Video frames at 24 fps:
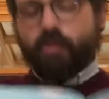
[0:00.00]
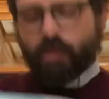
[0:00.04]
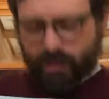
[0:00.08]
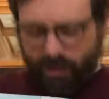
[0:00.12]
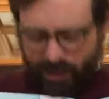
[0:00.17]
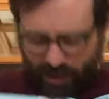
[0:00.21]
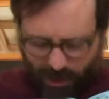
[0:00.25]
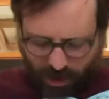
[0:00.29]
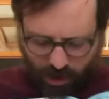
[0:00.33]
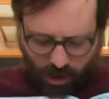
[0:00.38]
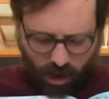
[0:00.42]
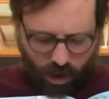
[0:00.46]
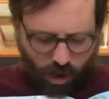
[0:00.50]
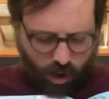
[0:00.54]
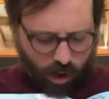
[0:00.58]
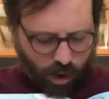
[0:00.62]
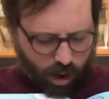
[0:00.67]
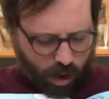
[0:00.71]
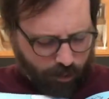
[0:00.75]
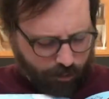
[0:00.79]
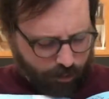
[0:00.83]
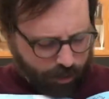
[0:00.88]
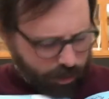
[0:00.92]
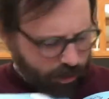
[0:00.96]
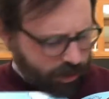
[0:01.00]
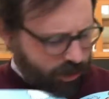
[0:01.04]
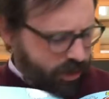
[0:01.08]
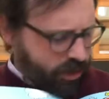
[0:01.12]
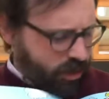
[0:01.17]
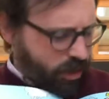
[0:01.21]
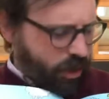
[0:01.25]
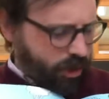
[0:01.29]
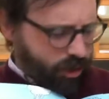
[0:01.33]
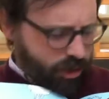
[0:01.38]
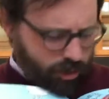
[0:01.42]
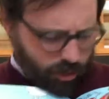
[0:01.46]
will take off your
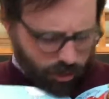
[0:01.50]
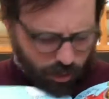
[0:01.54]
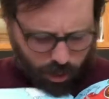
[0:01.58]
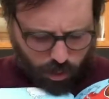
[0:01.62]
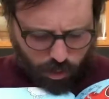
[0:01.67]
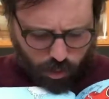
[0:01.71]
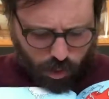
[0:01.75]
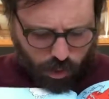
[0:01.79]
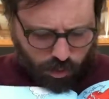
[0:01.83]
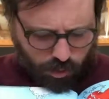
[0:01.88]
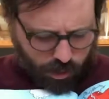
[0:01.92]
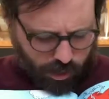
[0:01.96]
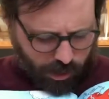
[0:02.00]
stars so you won't